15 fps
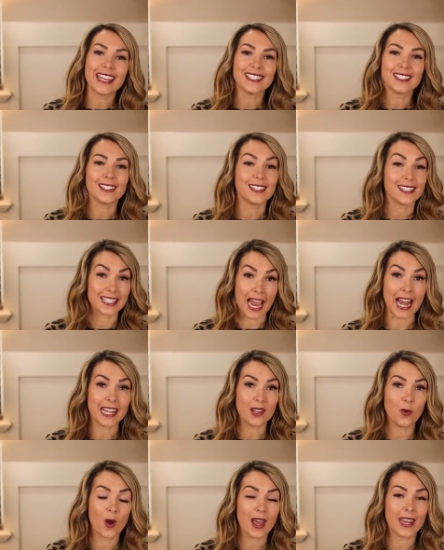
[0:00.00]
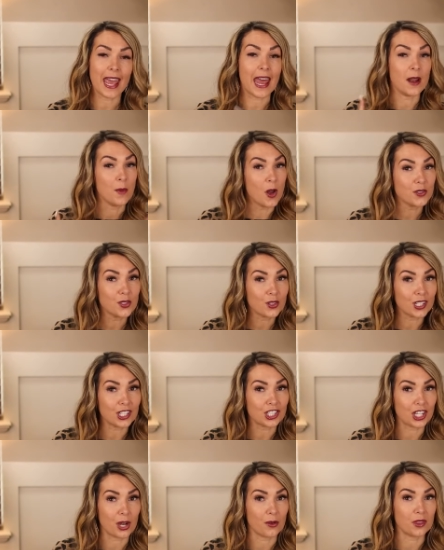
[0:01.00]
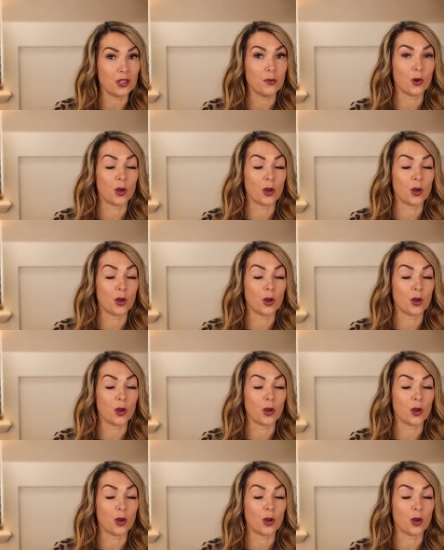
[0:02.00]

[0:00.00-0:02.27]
get into designing one, and I'm also going to share with